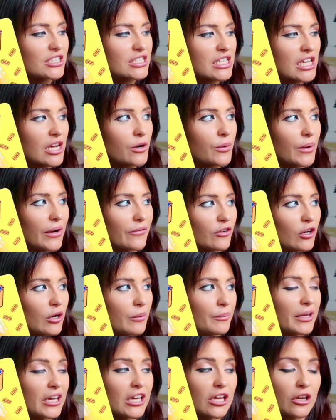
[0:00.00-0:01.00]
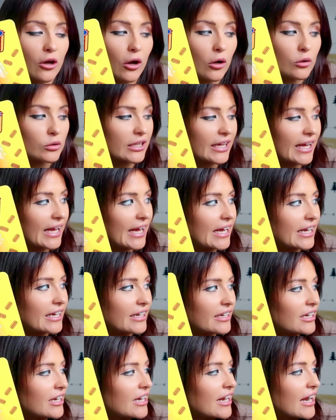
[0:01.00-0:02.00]
So I've got a big cola
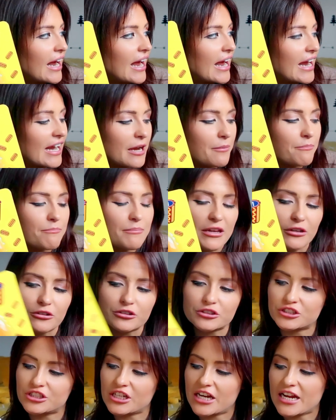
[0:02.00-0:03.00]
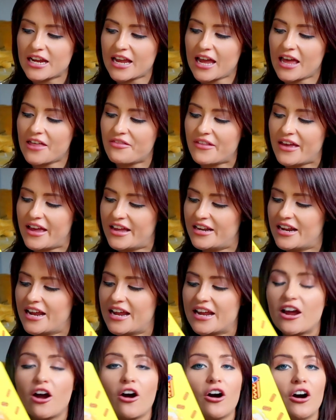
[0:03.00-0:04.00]
can, a milkshake, and then
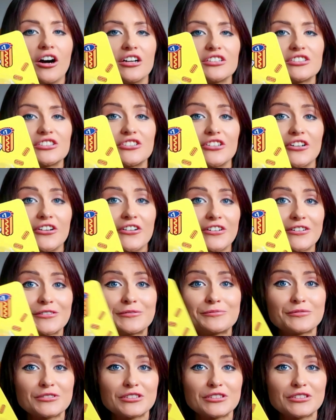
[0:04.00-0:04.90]
a hot dog.